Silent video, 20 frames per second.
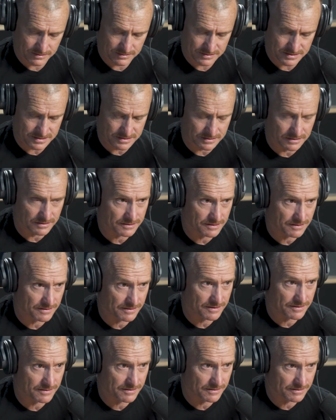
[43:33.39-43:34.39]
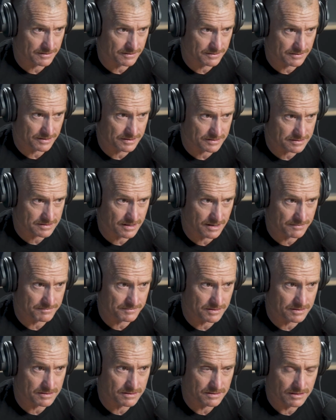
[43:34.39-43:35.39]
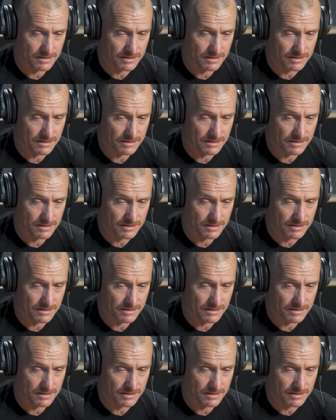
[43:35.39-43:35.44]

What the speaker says: cylinder that it's kept in.